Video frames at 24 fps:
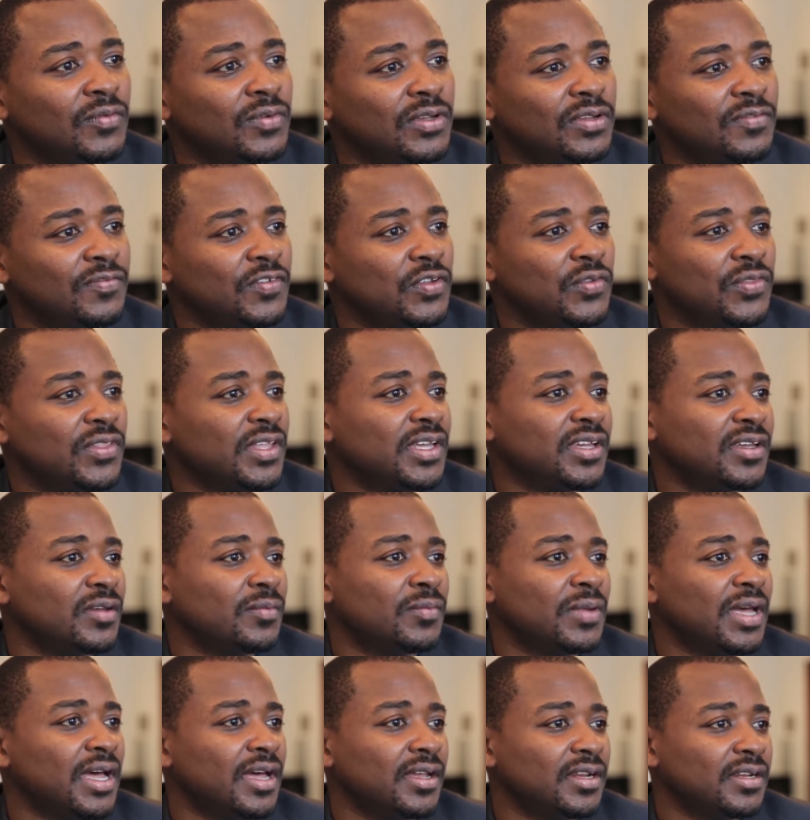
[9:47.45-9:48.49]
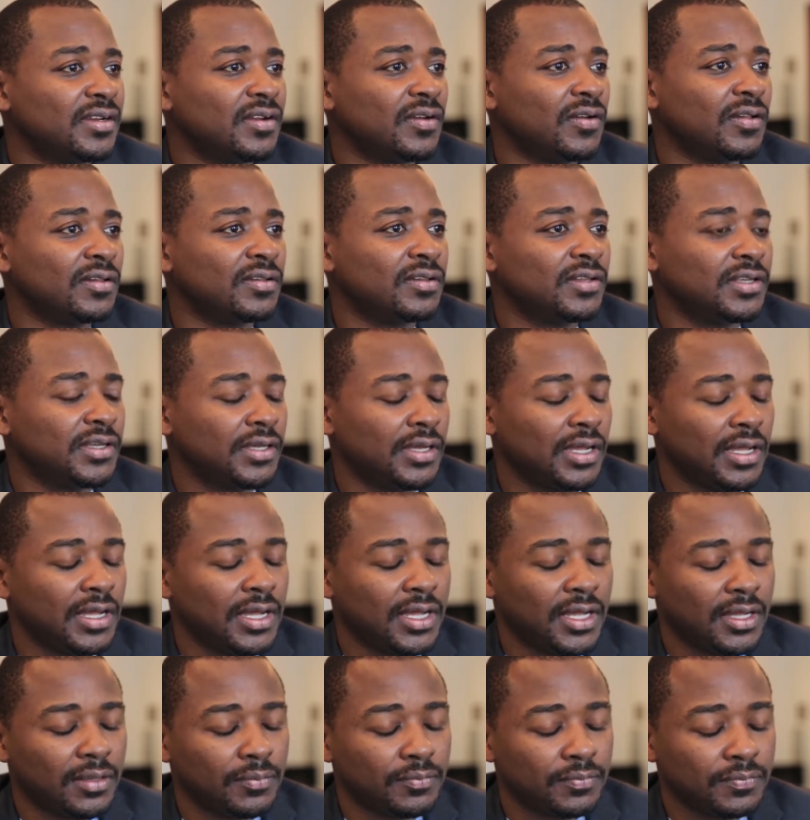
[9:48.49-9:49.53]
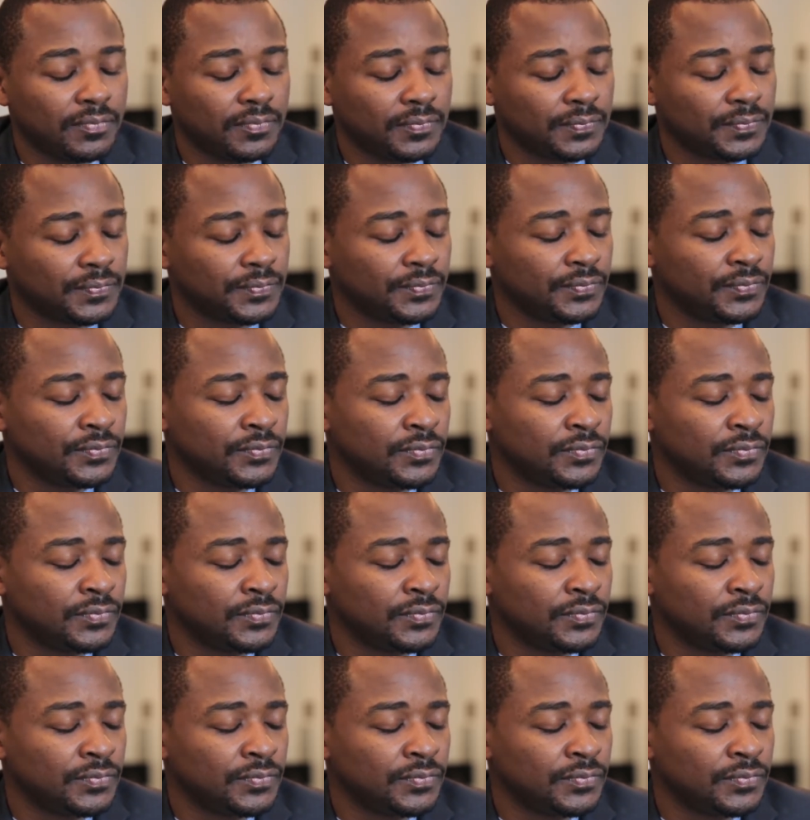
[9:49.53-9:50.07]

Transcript: If you think about it, all the um,